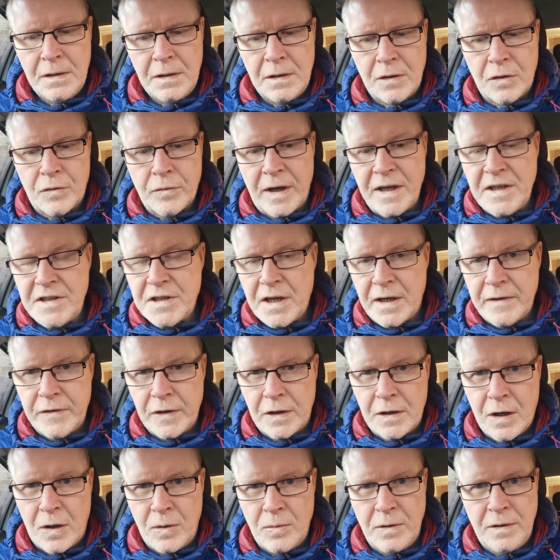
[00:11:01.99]
great to have a
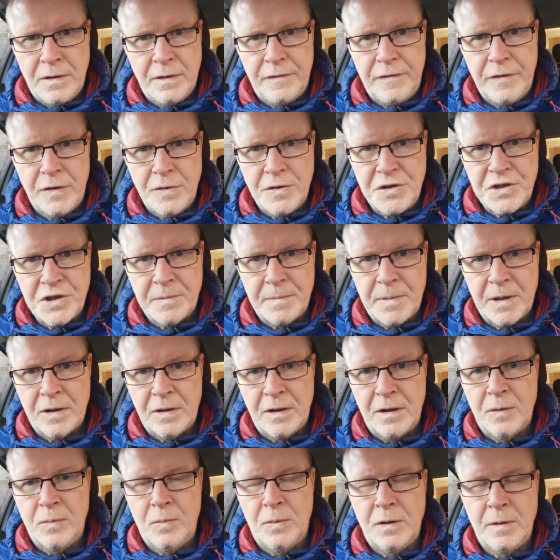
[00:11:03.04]
goal in the future, but I
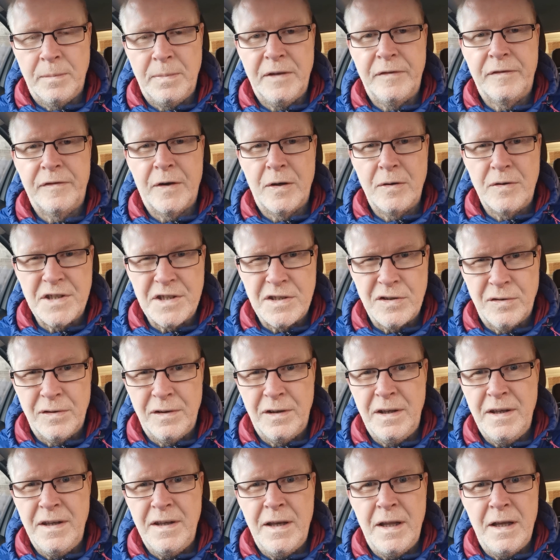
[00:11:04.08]
don't want to be focusing on
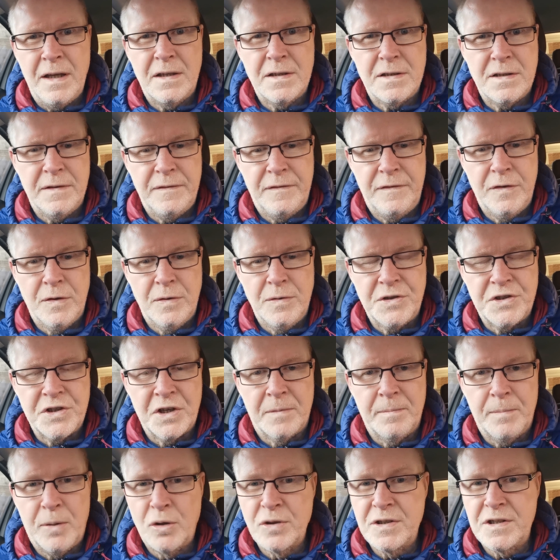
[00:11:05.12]
the negative future,
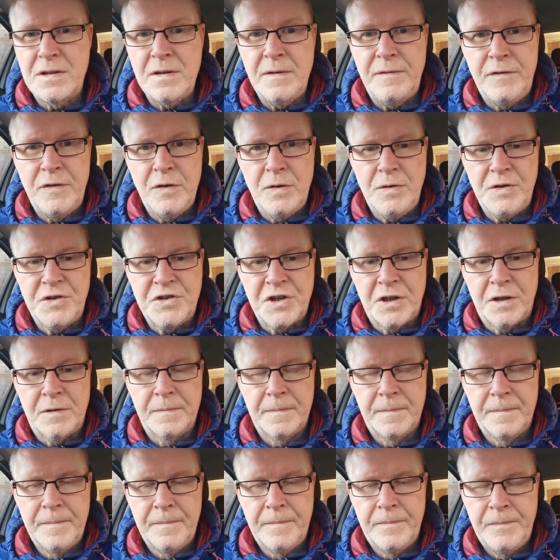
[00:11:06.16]
positive future.
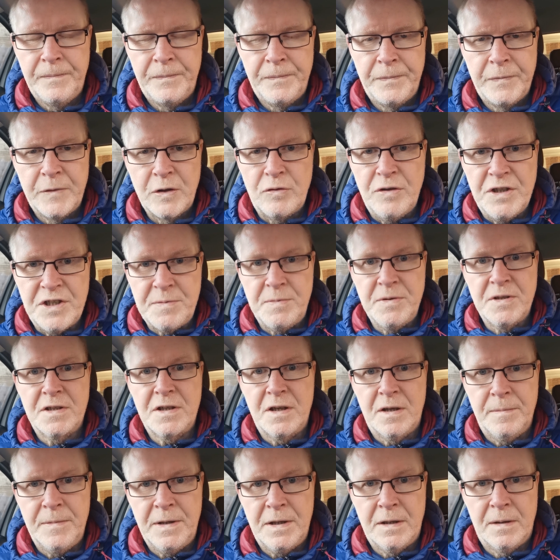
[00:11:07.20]
Christmas
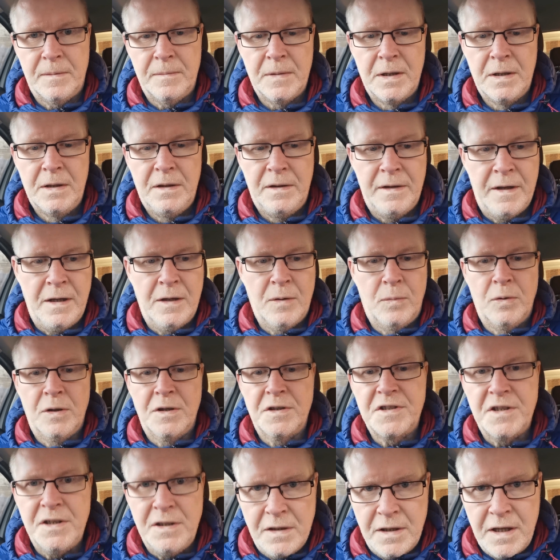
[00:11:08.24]
coming up, then I want
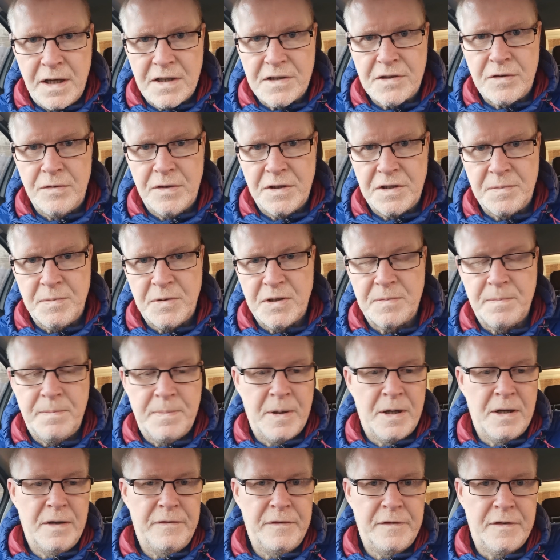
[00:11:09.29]
to see next Christmas,
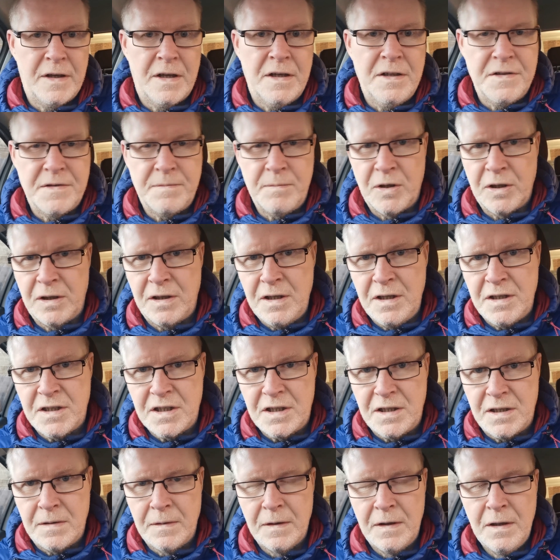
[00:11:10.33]
birthdays, my kids,
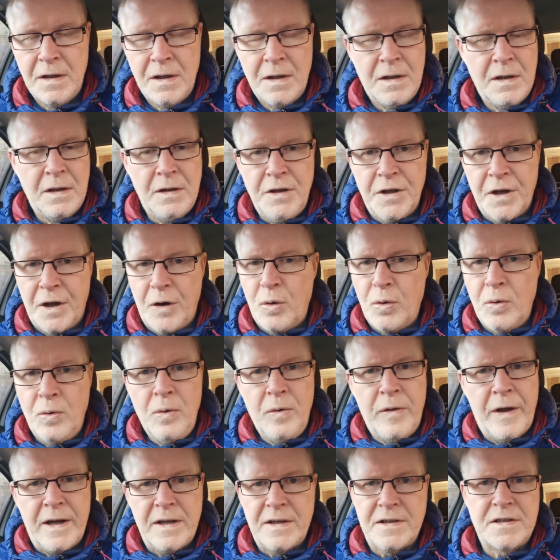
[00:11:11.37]
Yeah, all
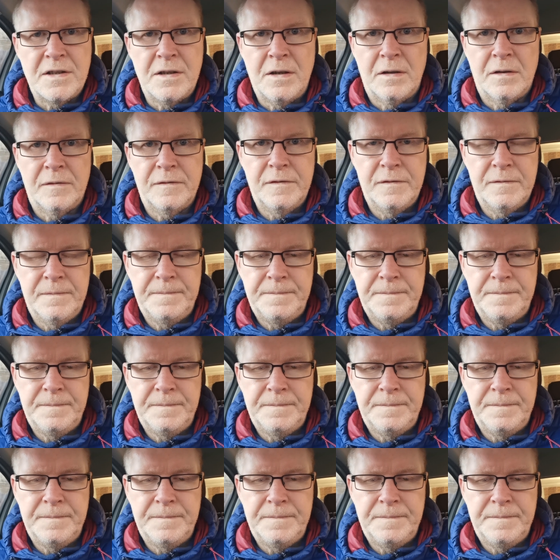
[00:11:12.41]
that stuff.